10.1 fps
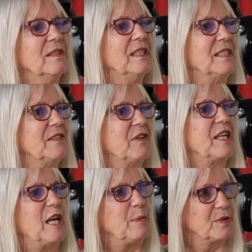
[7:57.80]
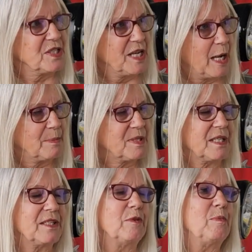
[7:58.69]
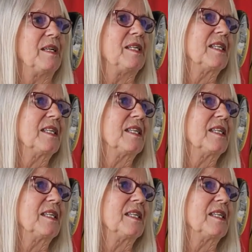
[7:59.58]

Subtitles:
and if a cable snaps, I can replace it.